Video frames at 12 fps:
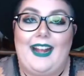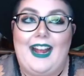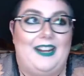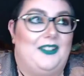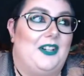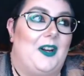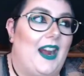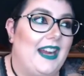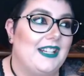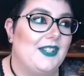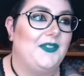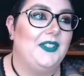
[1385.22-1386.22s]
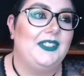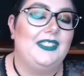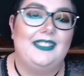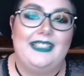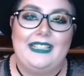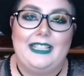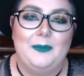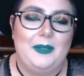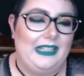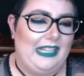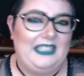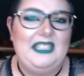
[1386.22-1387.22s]
don't know, I just feel a little icky
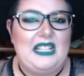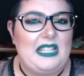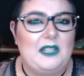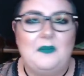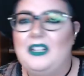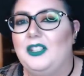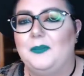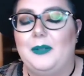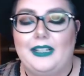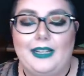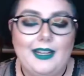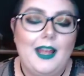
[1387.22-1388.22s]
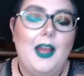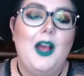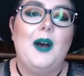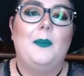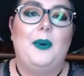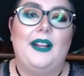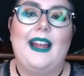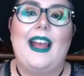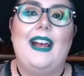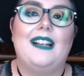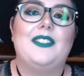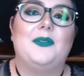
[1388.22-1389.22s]
being like, yes, spend your money. But
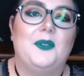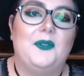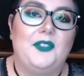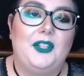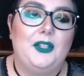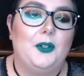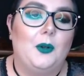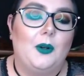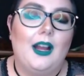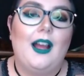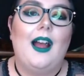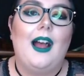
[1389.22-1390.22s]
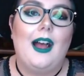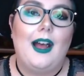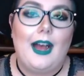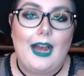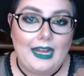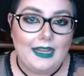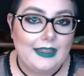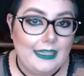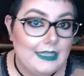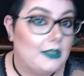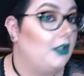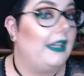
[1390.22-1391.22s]
as a review,
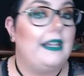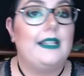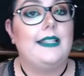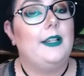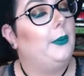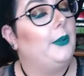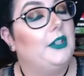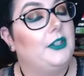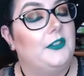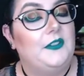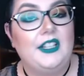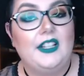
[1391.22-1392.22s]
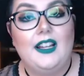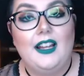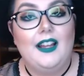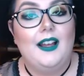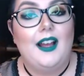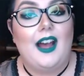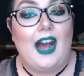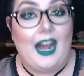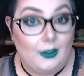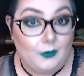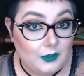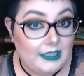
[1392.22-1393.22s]
these are Lacey approved.
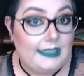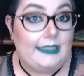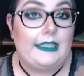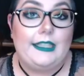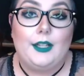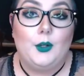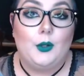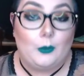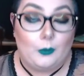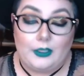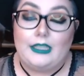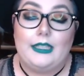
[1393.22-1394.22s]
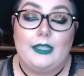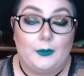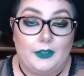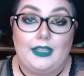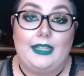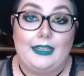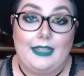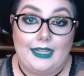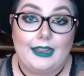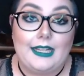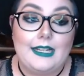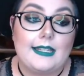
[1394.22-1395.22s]
I really, really, really like
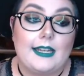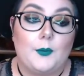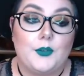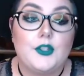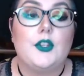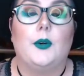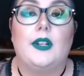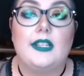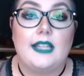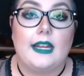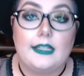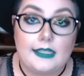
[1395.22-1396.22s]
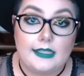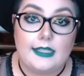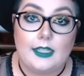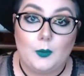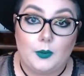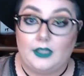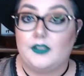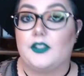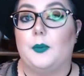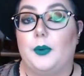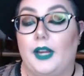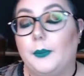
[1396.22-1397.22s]
these, and I'm so excited to see what else the
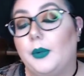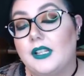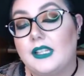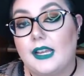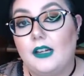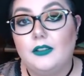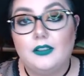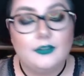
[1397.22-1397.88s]
brand puts out.